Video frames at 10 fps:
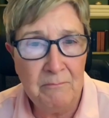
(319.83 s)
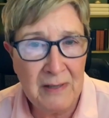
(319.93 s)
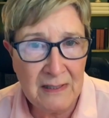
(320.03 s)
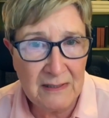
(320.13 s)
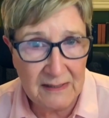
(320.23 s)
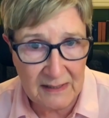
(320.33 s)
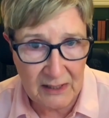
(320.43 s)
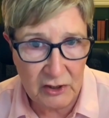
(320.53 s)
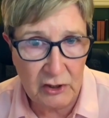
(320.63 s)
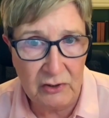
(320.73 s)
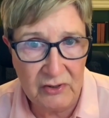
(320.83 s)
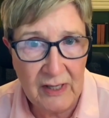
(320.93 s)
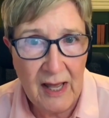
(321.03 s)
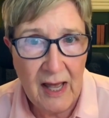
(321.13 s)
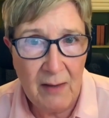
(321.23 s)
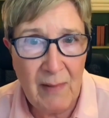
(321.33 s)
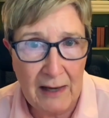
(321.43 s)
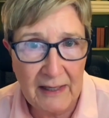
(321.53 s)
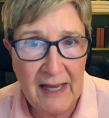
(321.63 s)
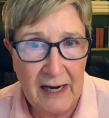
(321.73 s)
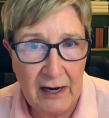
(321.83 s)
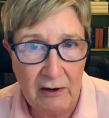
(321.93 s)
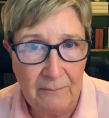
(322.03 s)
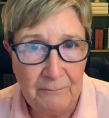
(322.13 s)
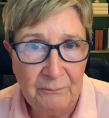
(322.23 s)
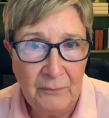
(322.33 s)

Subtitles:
big decisions about care